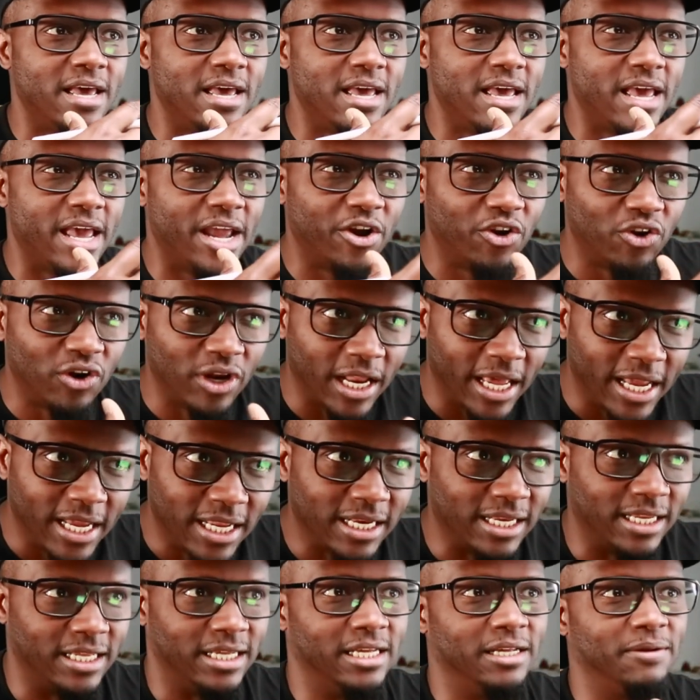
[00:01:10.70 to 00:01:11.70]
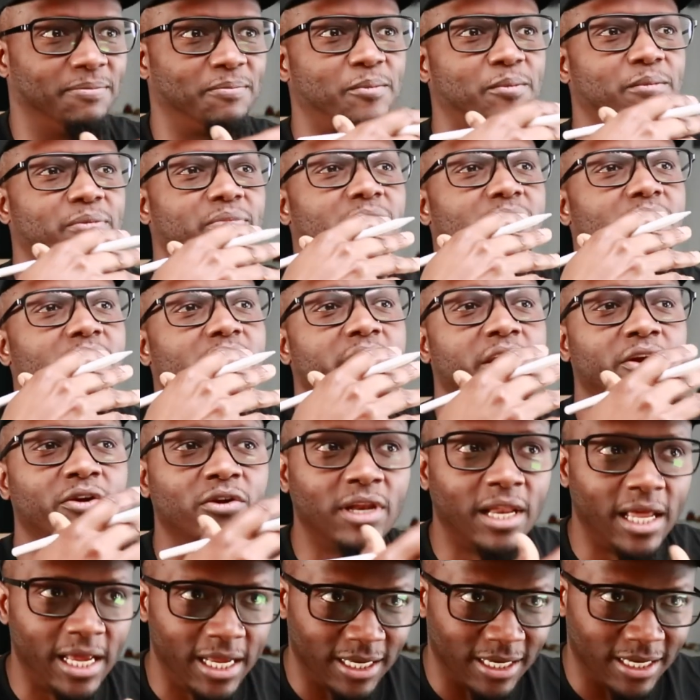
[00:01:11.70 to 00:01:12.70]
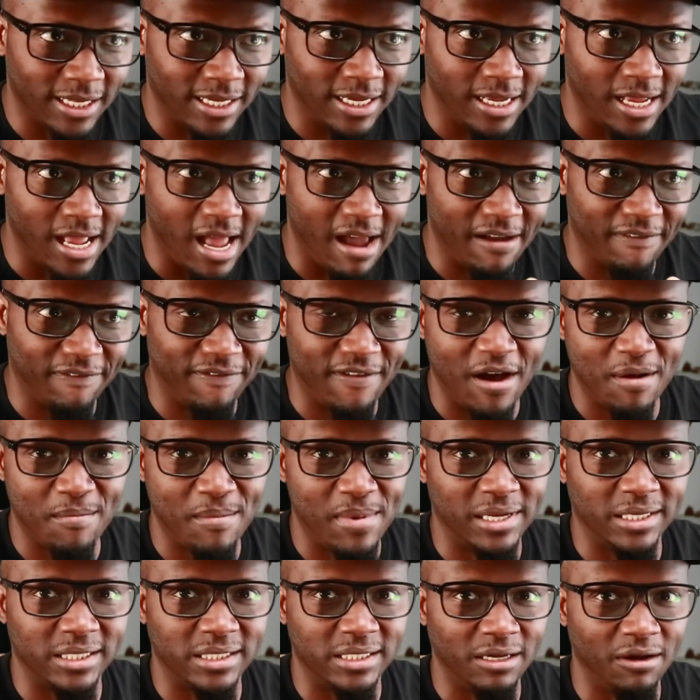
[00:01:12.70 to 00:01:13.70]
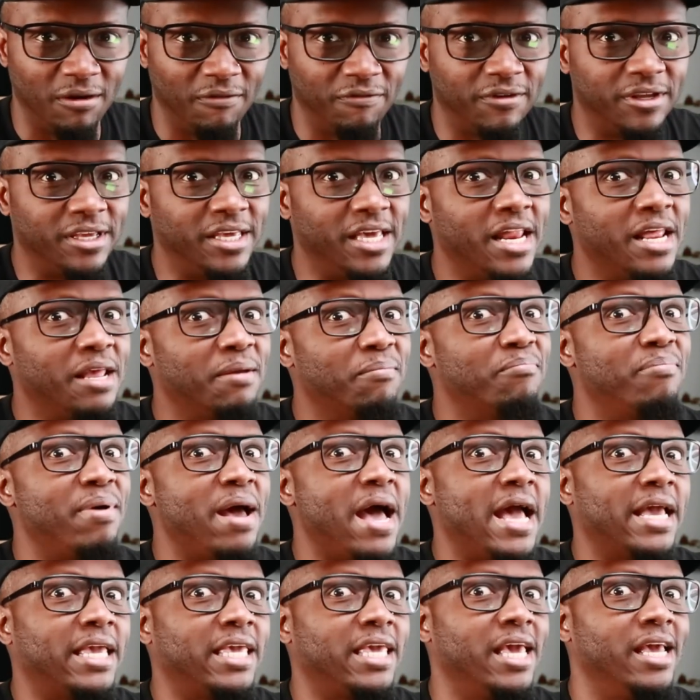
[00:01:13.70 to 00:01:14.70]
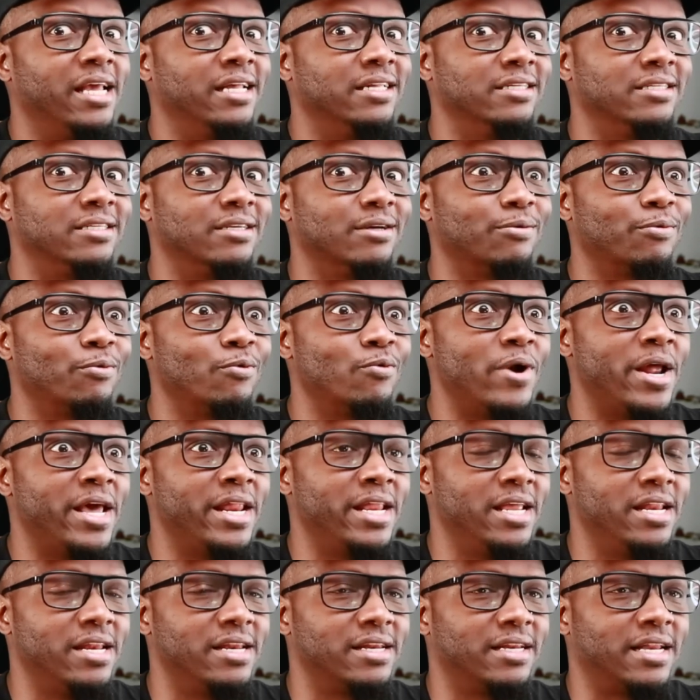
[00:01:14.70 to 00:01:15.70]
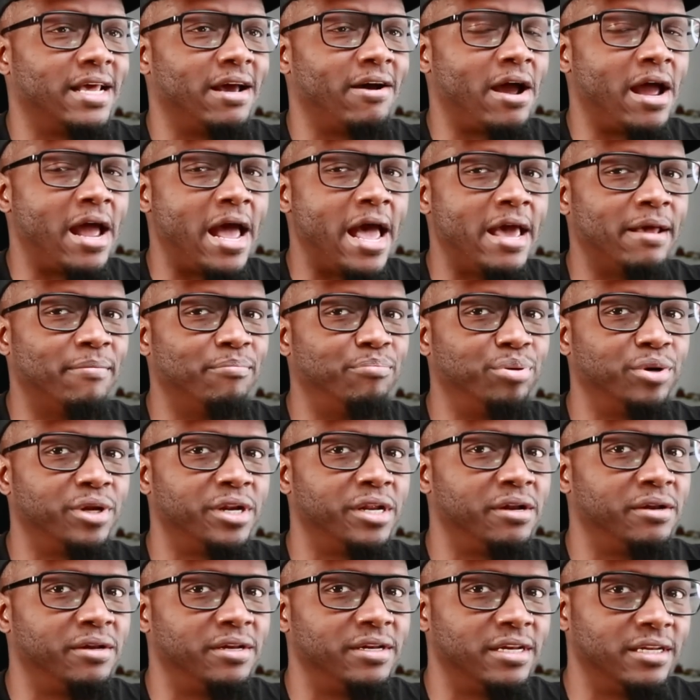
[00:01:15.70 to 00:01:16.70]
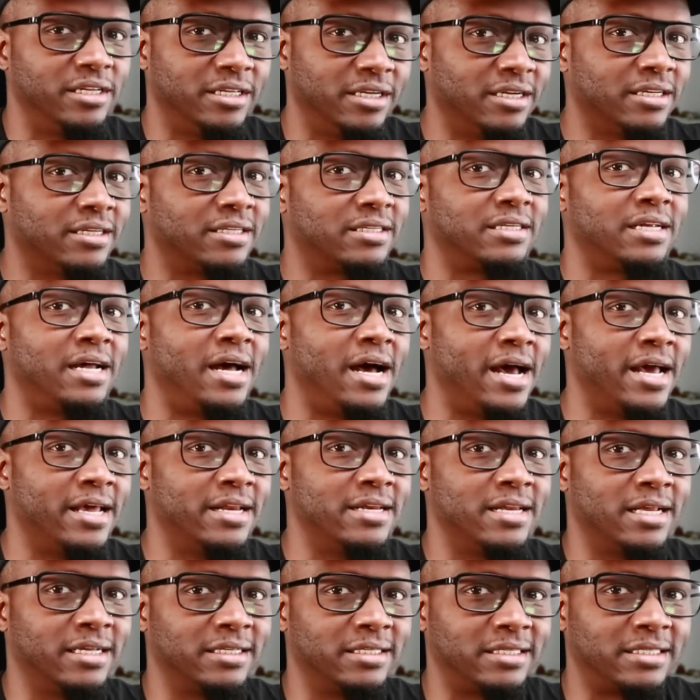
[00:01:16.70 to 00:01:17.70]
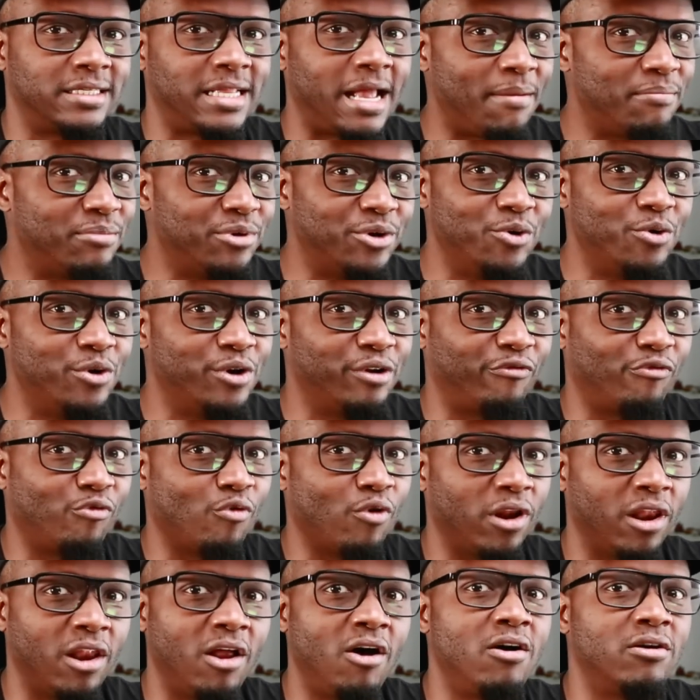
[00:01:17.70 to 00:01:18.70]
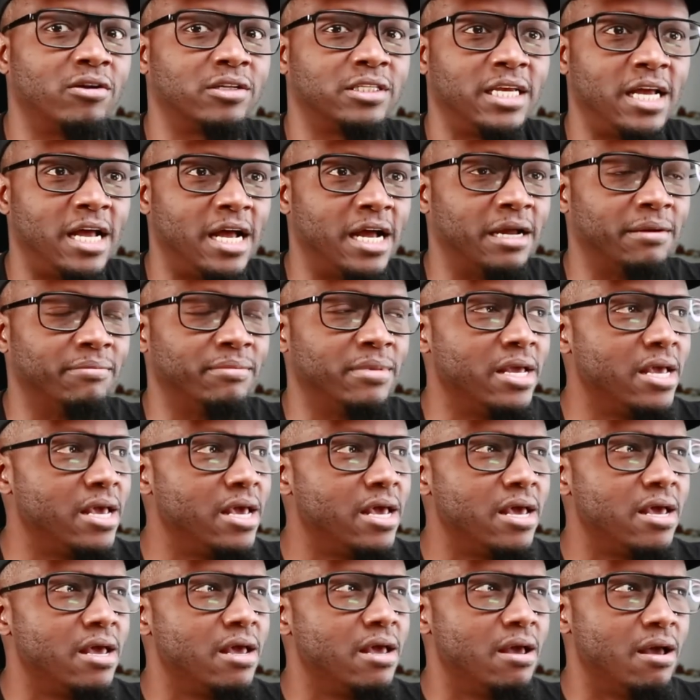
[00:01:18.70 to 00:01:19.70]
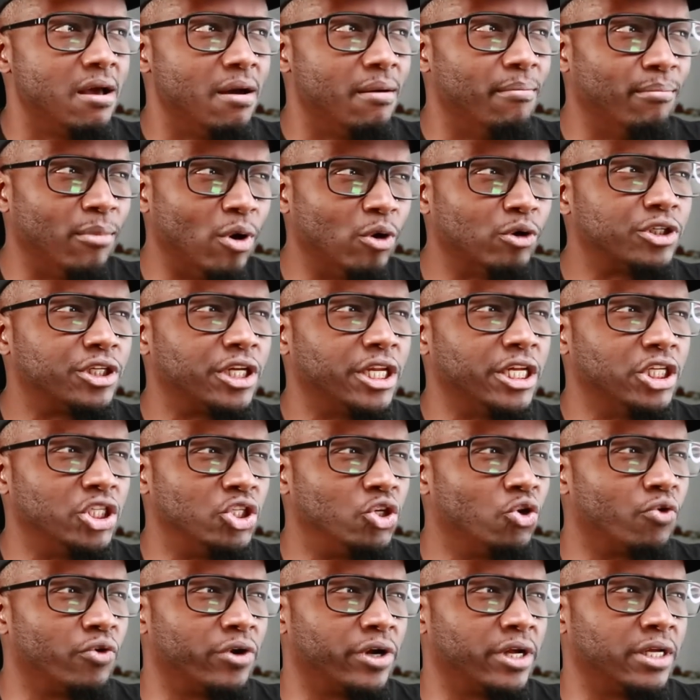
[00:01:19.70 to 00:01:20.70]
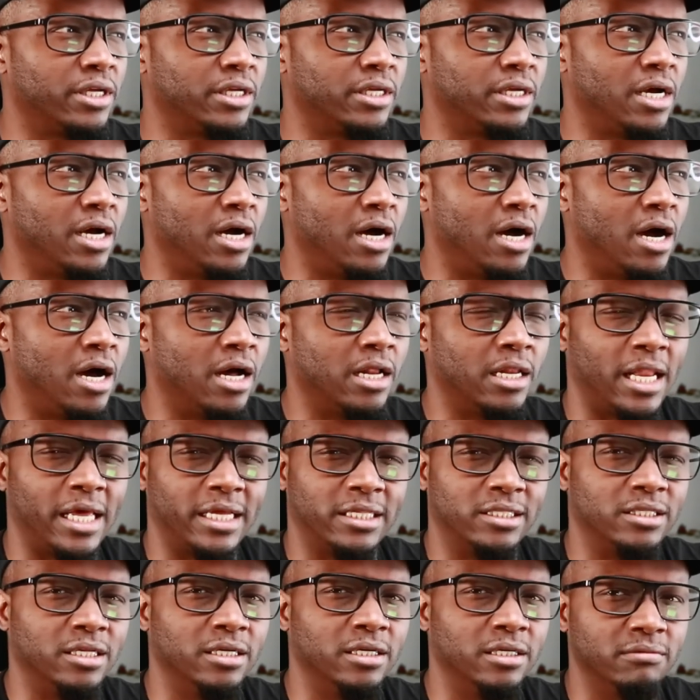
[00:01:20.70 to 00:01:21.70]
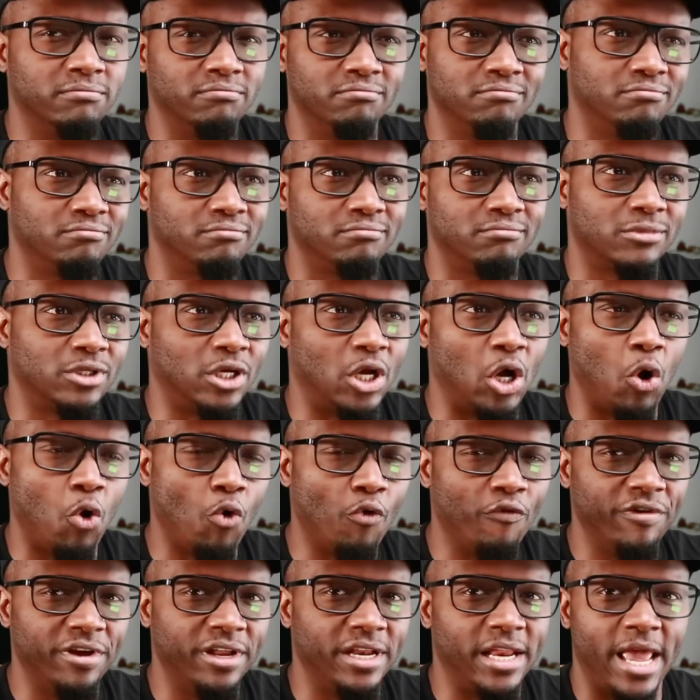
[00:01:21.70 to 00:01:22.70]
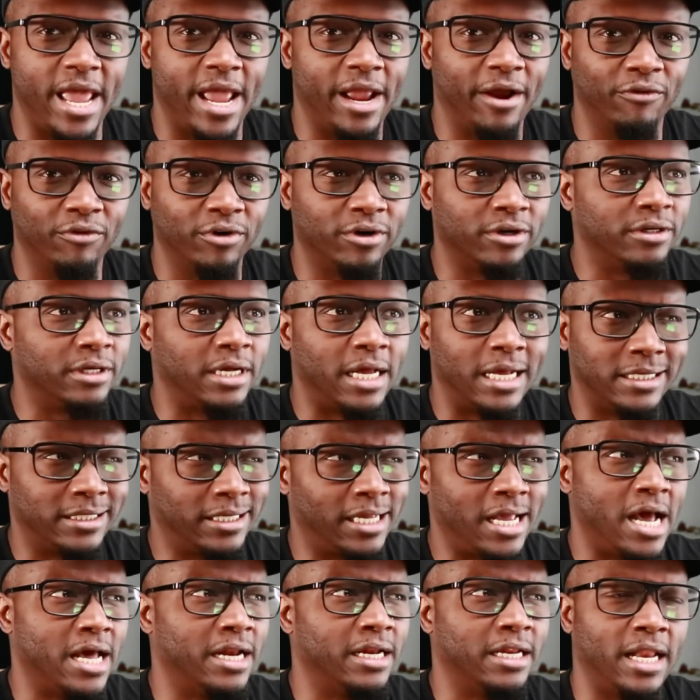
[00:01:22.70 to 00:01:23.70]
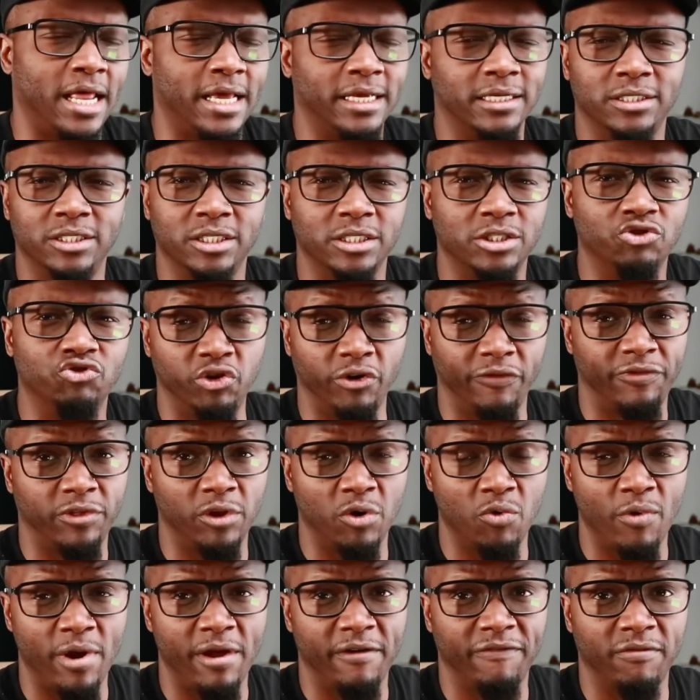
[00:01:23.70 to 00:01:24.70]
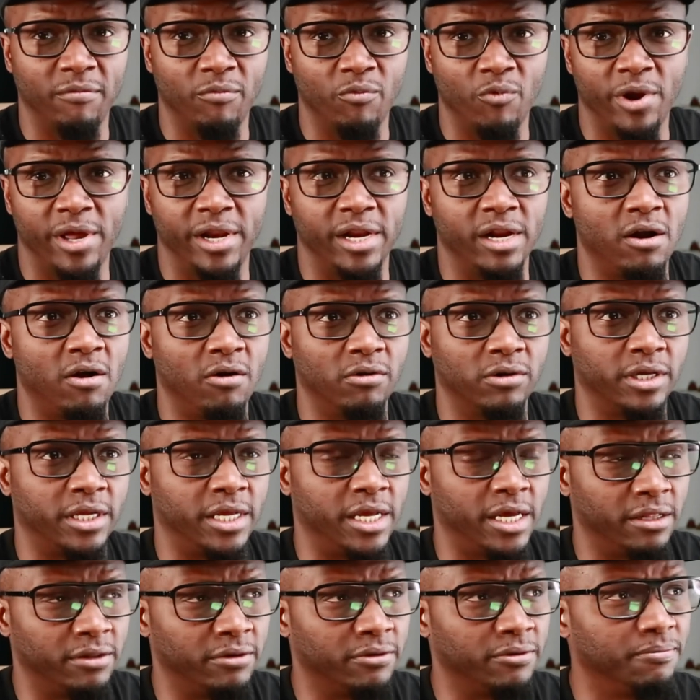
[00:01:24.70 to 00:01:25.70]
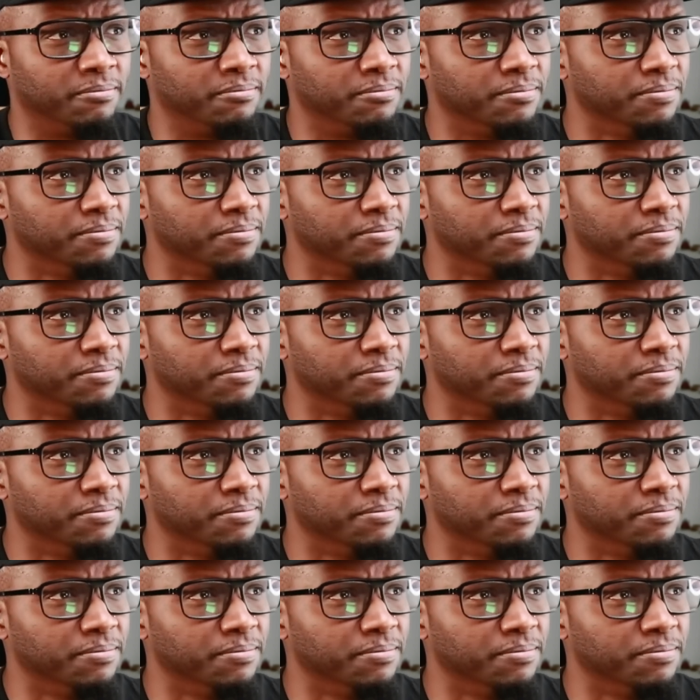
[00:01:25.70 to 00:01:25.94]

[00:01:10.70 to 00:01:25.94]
here lately, I found myself getting back into Reddit. Now, I had put it to the side and I stopped doing it for a long time, mostly during like the COVID era. I kind of like just drifted away from Reddit altogether.